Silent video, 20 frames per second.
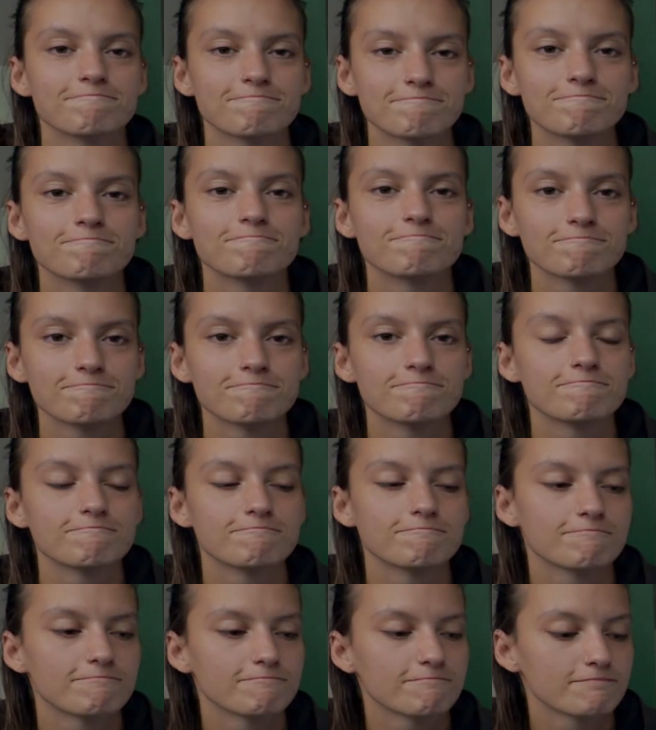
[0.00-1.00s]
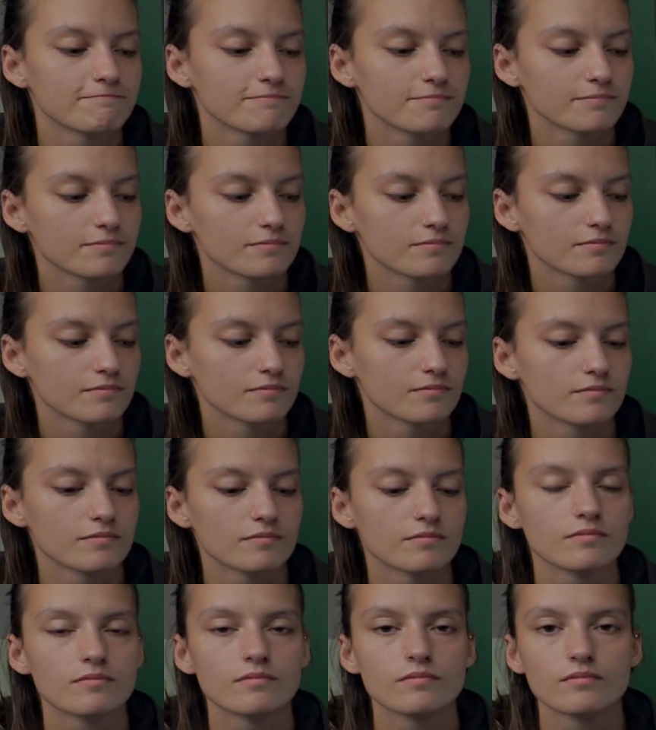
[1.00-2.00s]

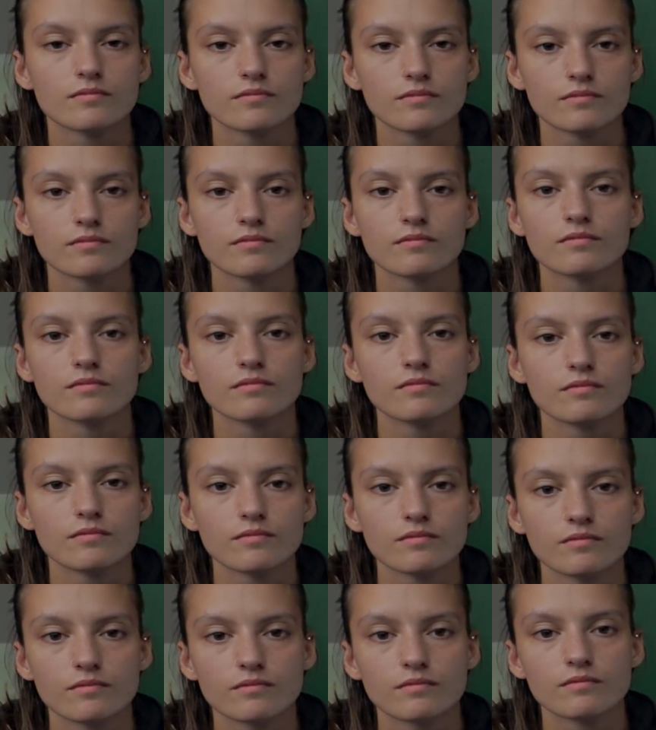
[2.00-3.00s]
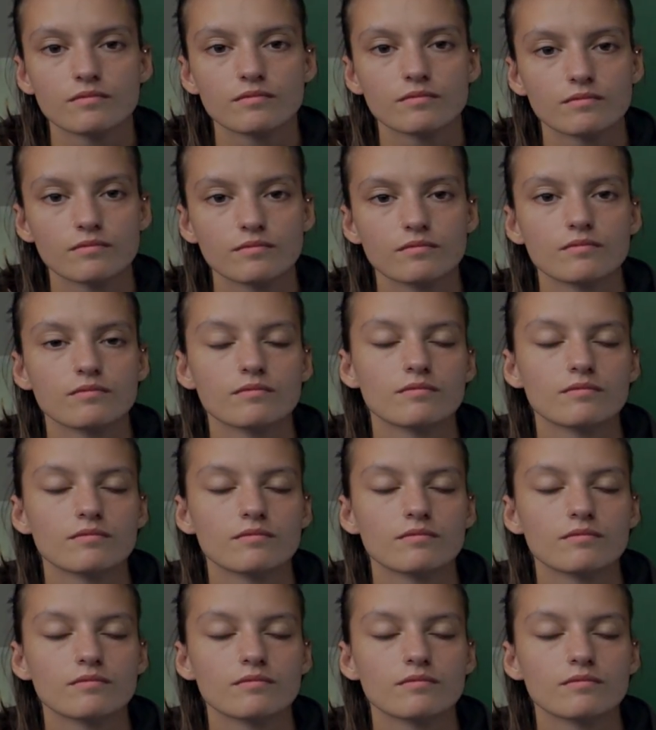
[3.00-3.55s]
No words are spoken by the person on screen.